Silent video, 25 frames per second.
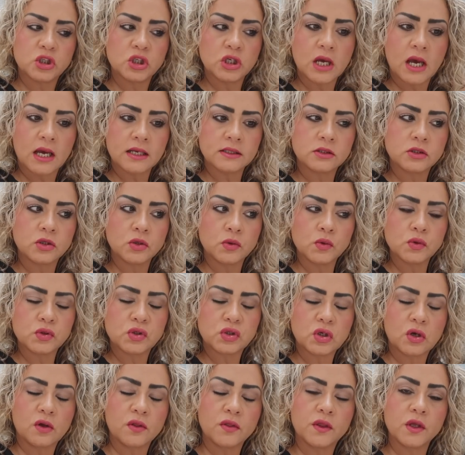She has to do
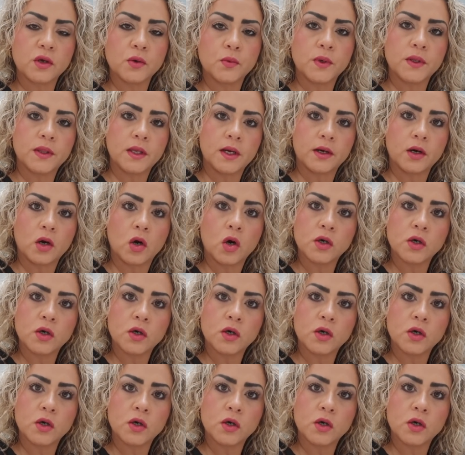something with her